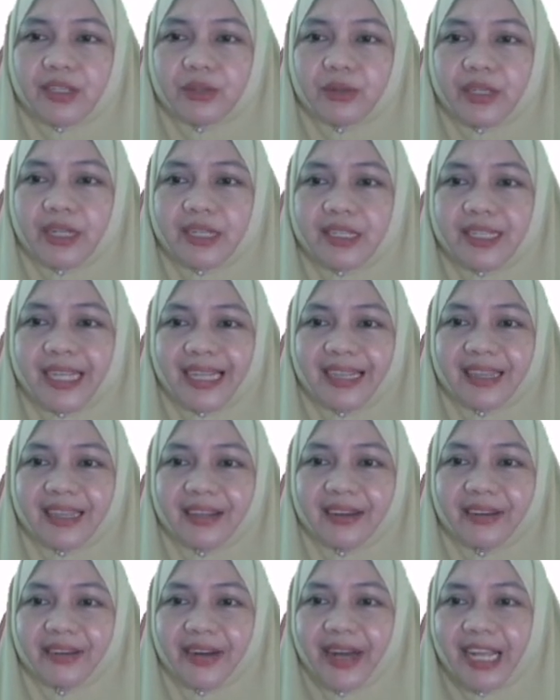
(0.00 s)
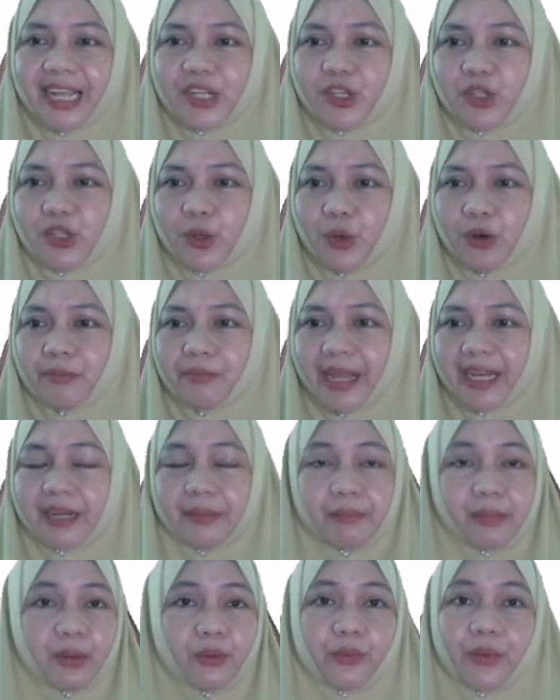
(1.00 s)
to the center as shown by the
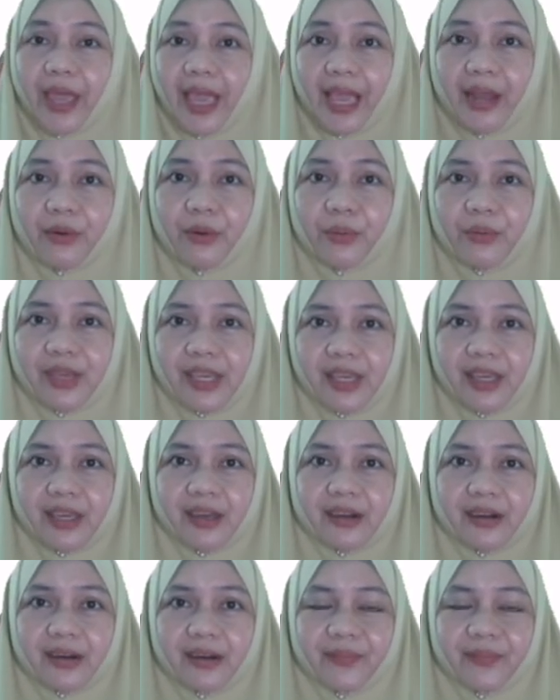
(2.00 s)
blue arrow here.